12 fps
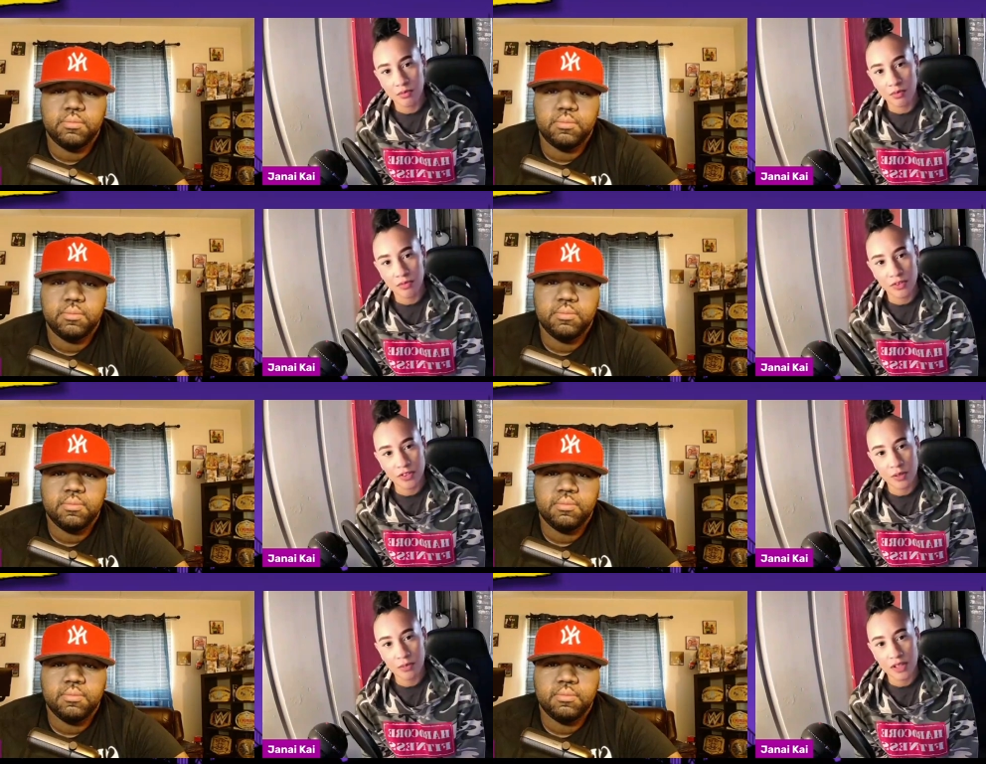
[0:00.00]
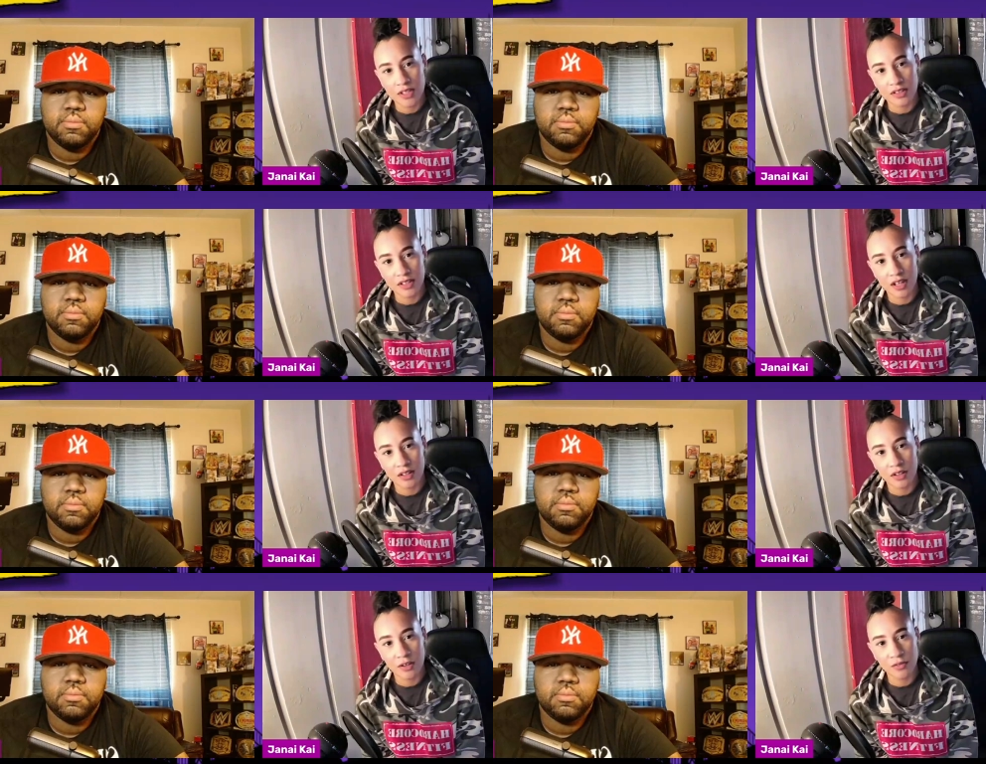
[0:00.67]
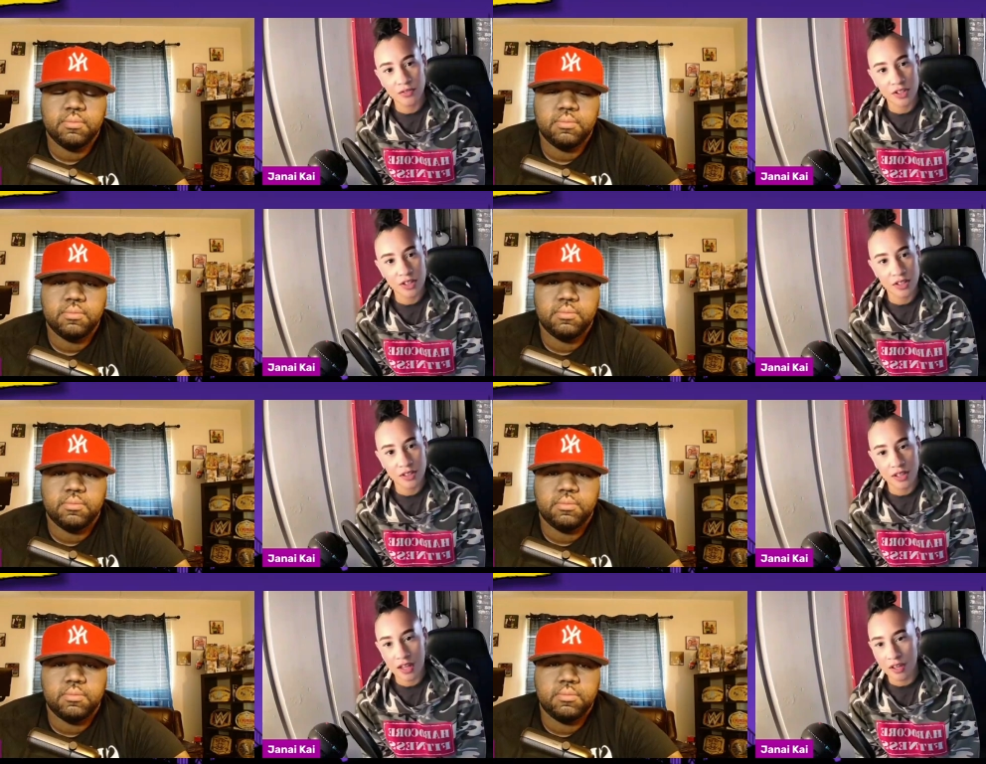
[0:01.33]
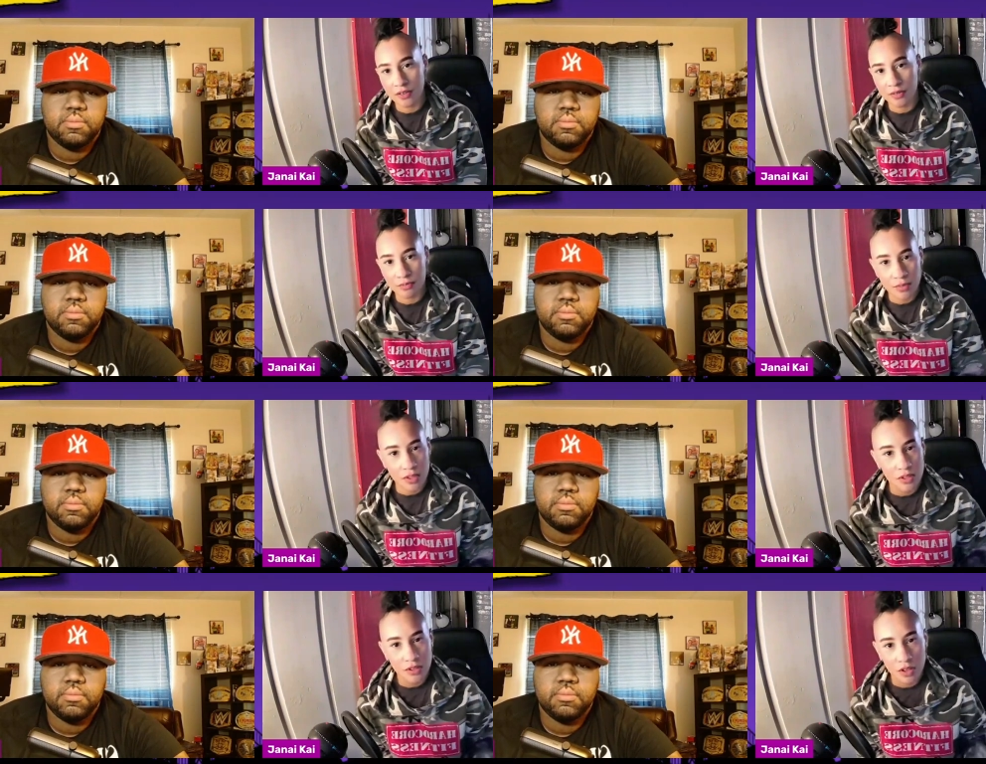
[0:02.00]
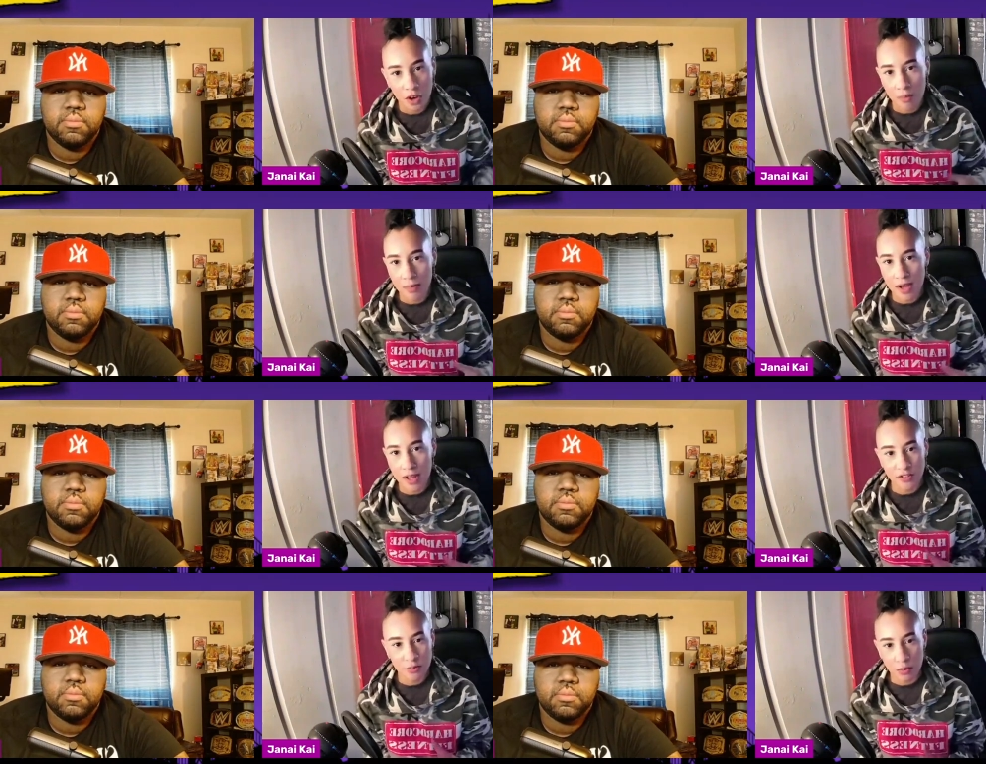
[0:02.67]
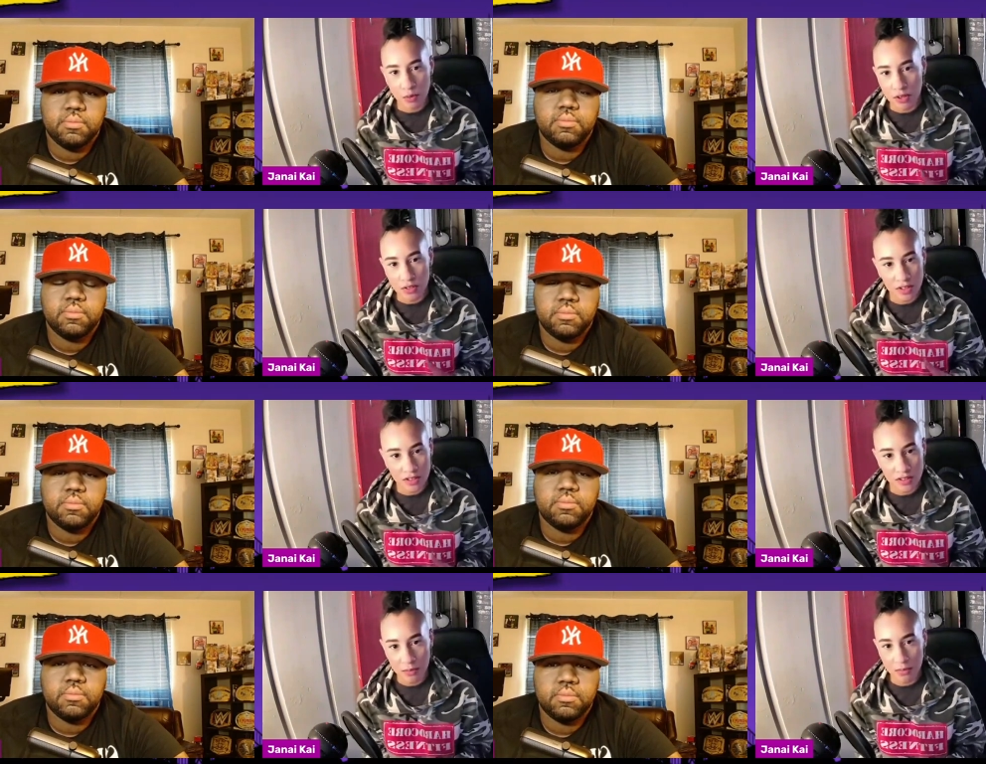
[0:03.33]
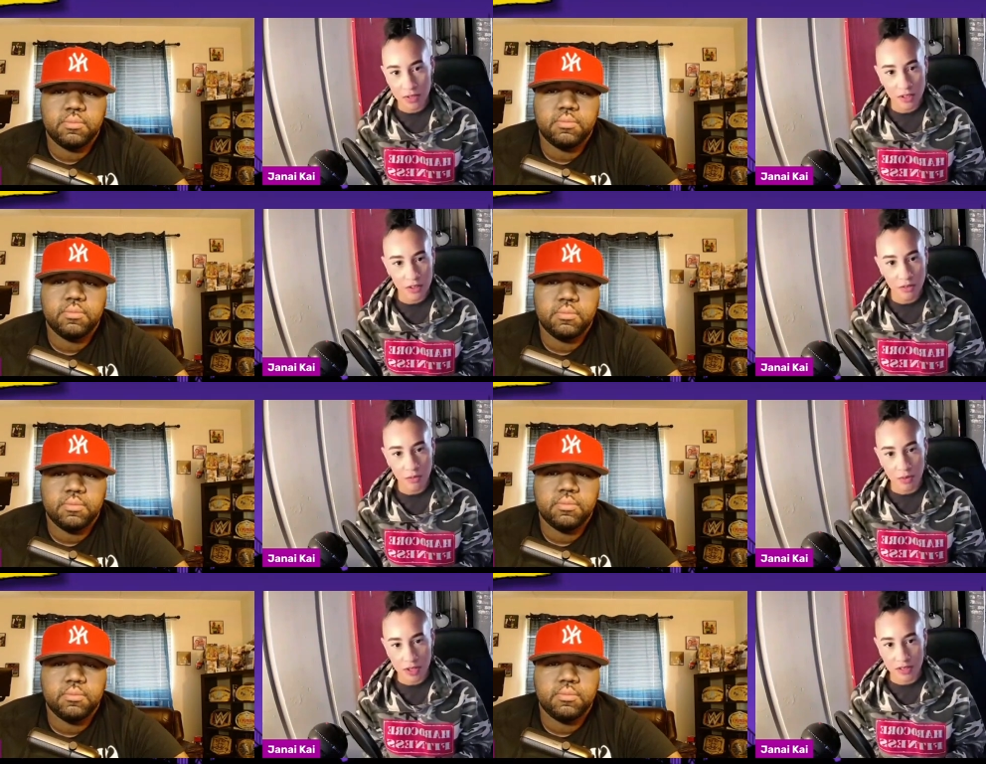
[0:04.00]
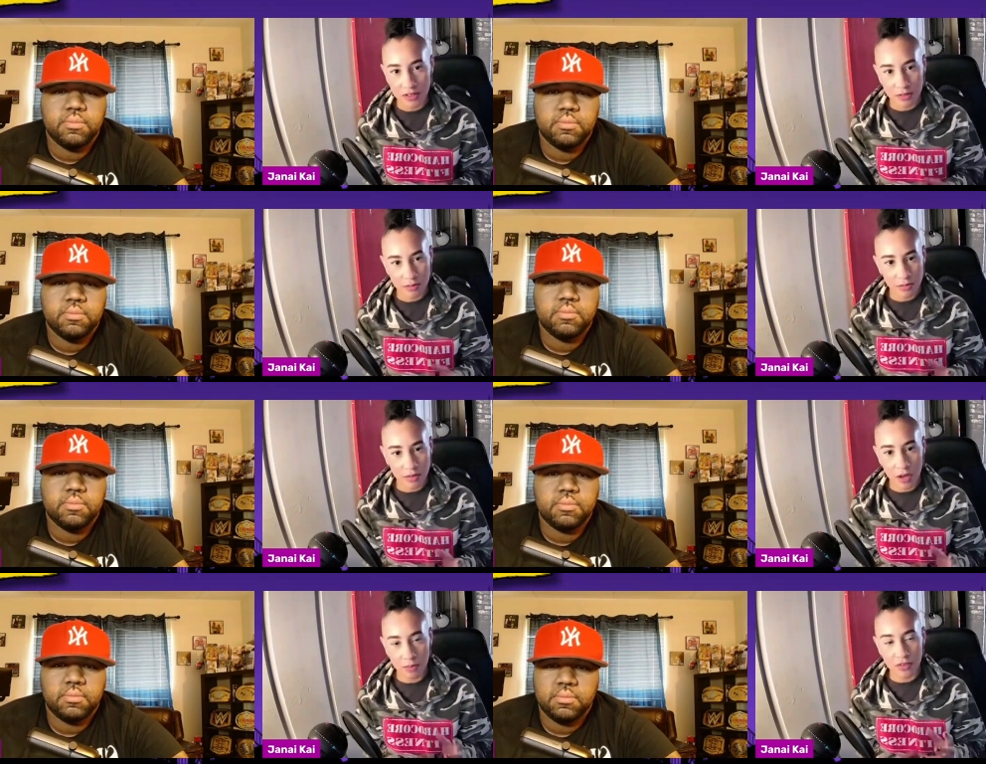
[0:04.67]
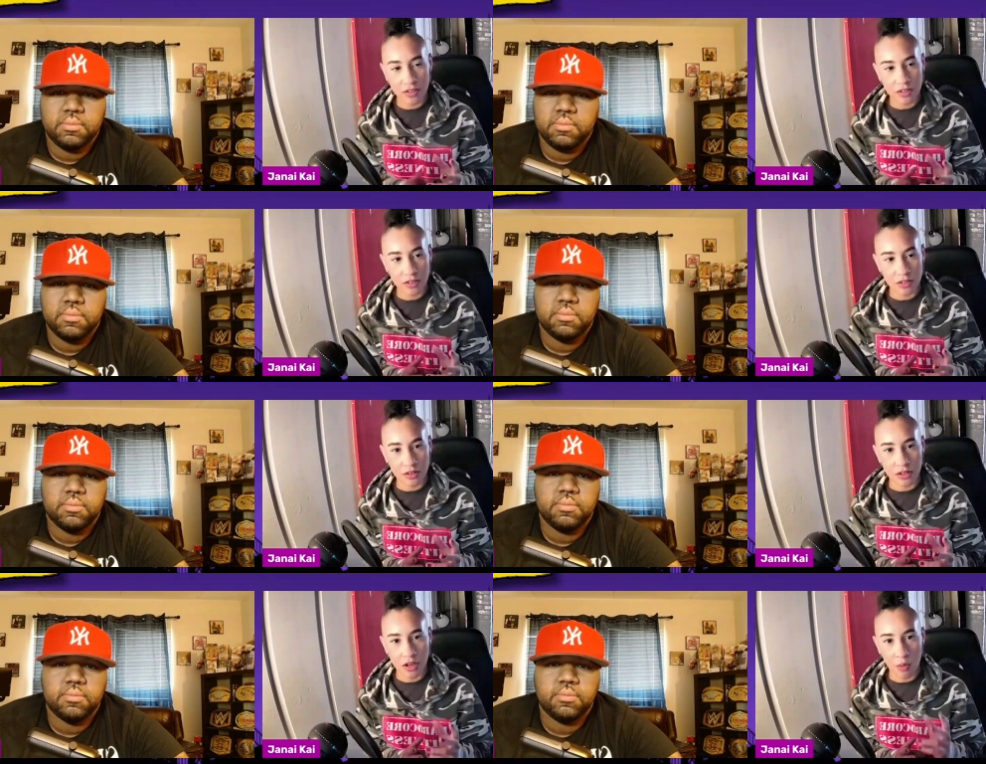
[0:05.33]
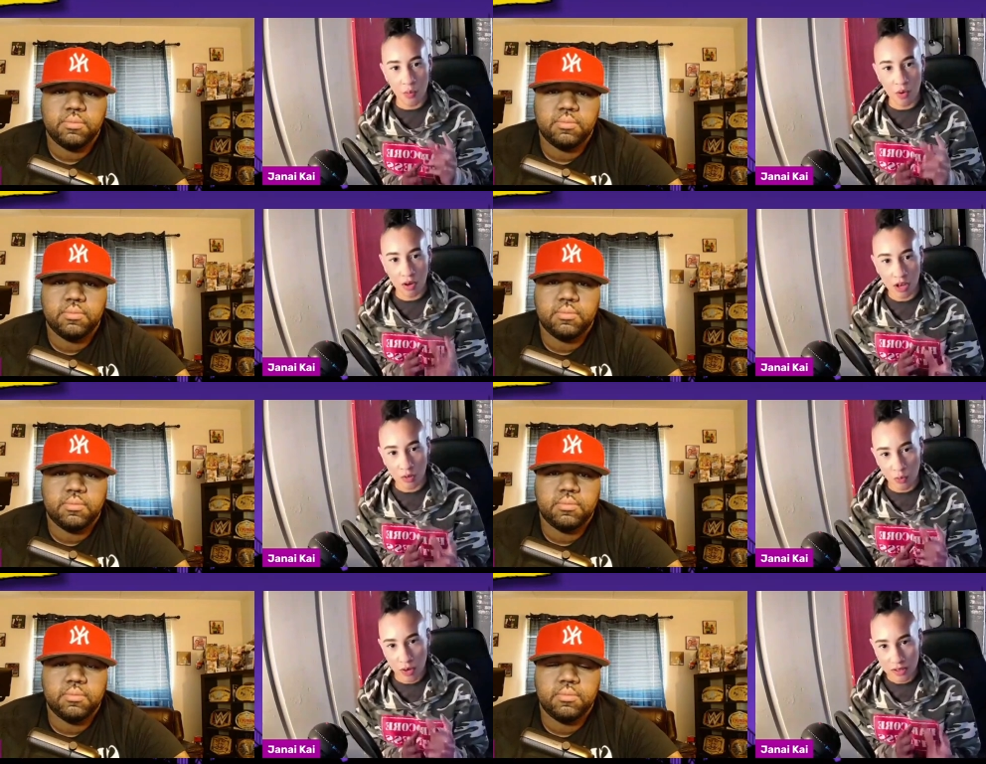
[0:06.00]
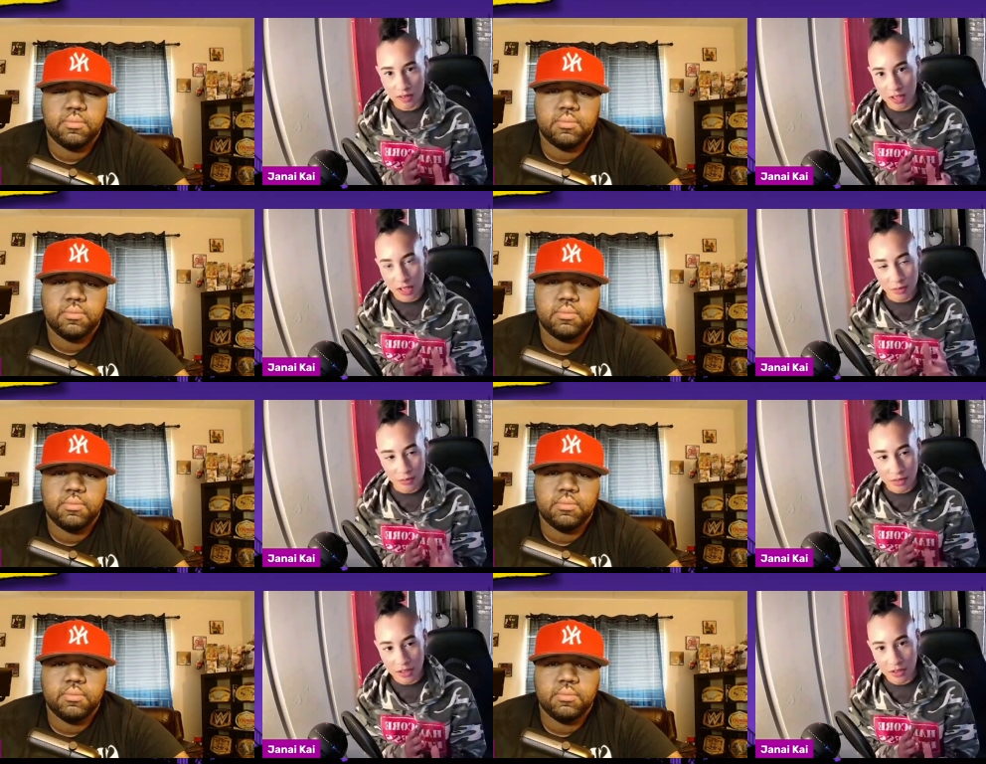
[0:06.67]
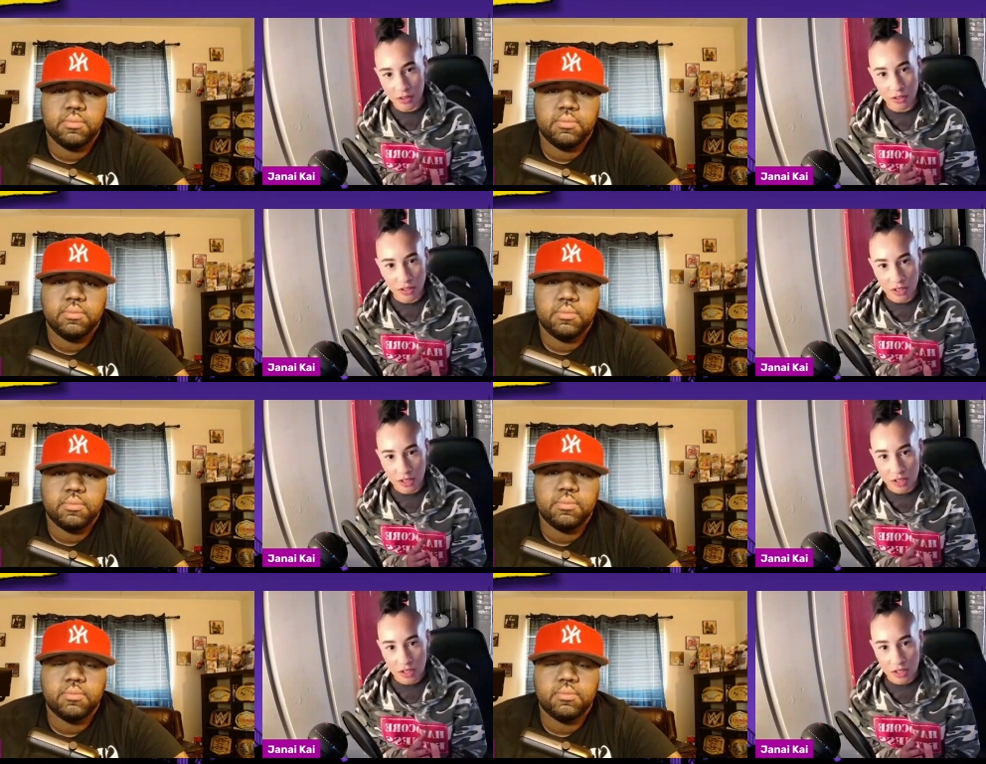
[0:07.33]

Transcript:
Speaker 1: for some reason i love seeing like combat sports like something when it comes to a one-on-one type deal